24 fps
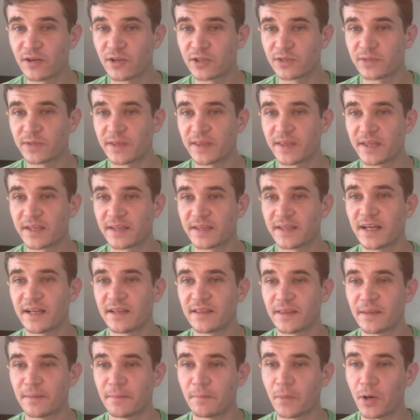or do we think
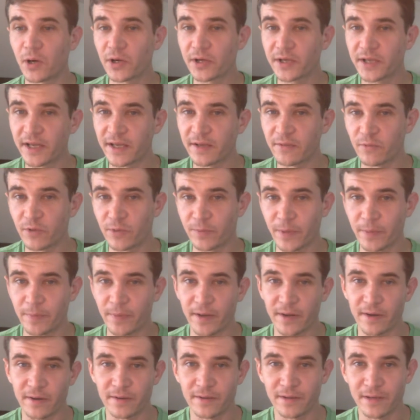that the market would be
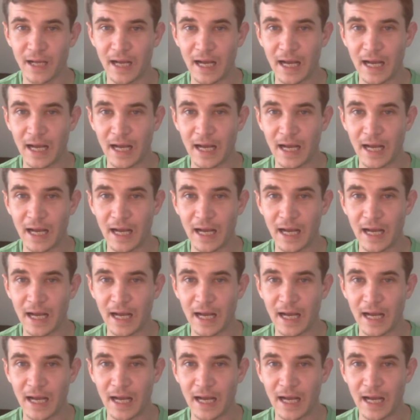better?